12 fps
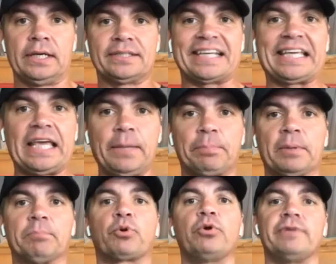to keep
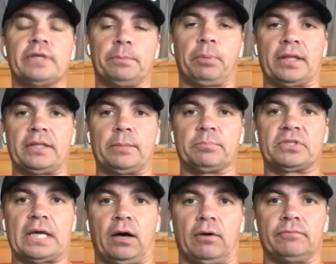improving upon
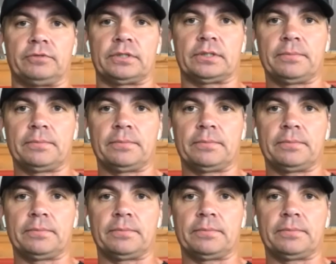themselves.